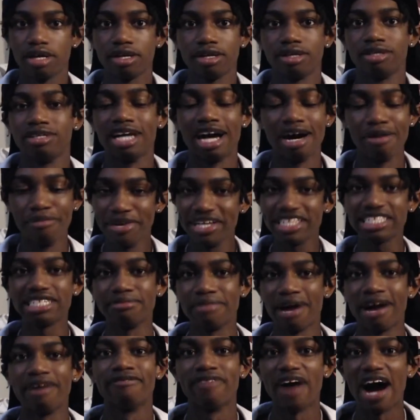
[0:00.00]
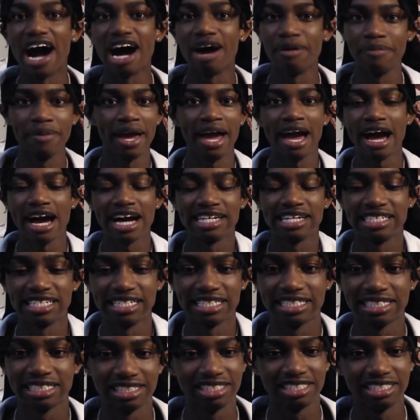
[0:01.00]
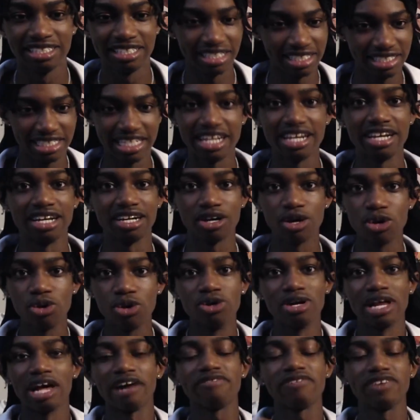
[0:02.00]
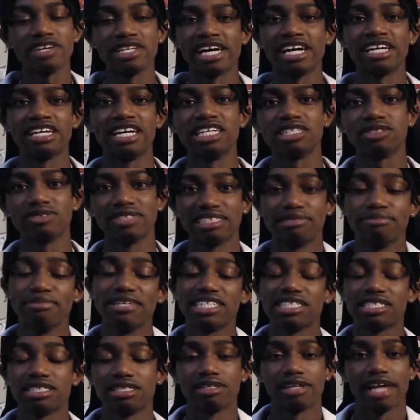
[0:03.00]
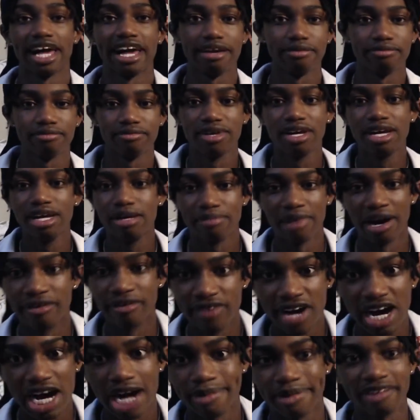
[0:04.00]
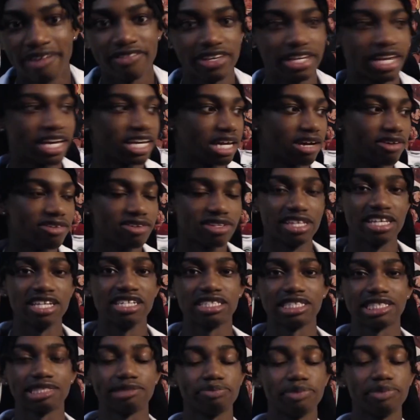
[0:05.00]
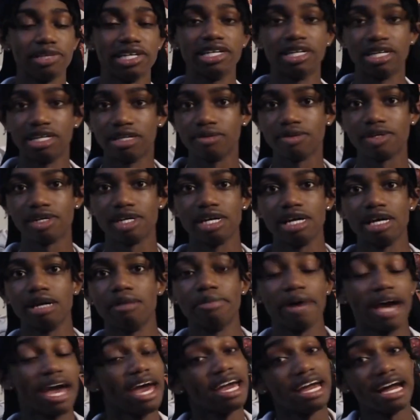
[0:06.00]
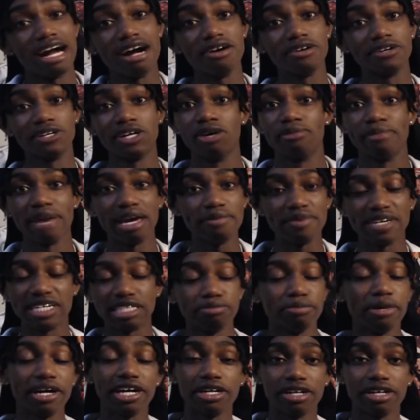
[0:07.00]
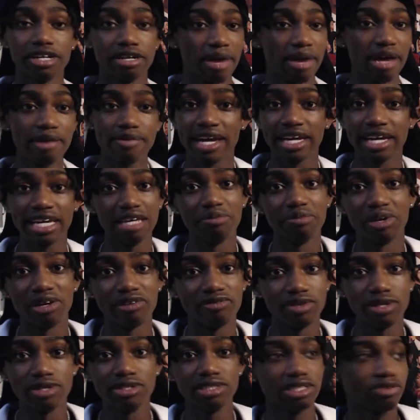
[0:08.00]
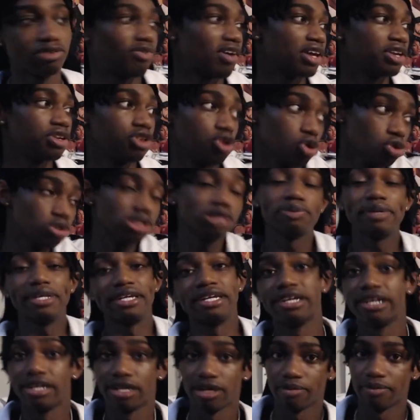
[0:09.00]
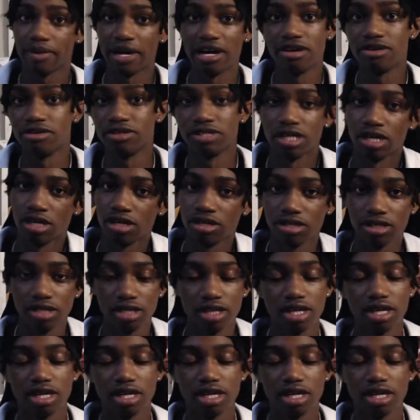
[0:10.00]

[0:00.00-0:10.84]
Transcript: y'all missing my vibe and how I just sit and cool. I feel like that's what's missing. Like my vibe. I feel like everything just split up but hey, I don't know. Maybe it's better. Maybe I get more views if I do split it up. I don't know.